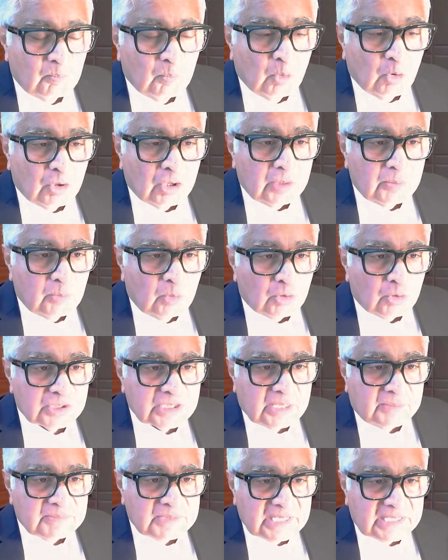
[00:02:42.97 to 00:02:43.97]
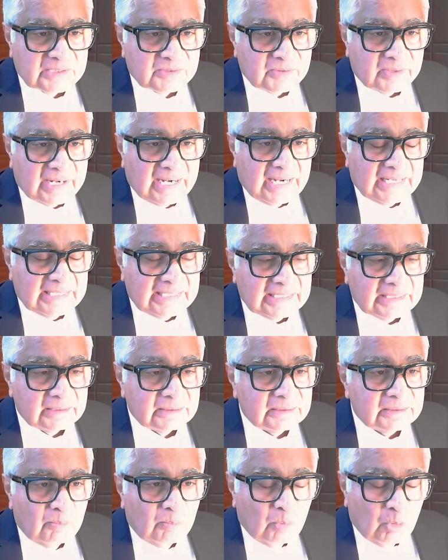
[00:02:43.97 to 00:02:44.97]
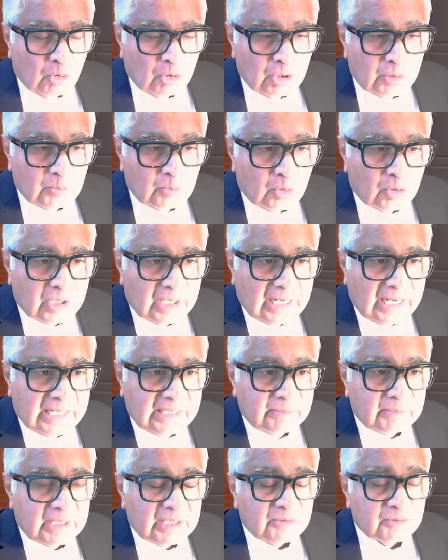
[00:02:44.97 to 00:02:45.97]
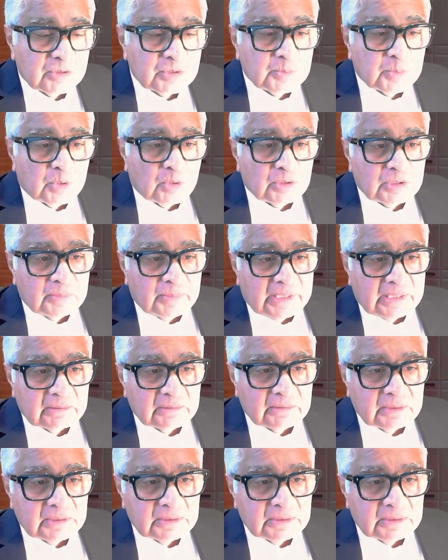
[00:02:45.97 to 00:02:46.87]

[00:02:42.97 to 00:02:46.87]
More and more subjects were added. More and more alignment was brought about.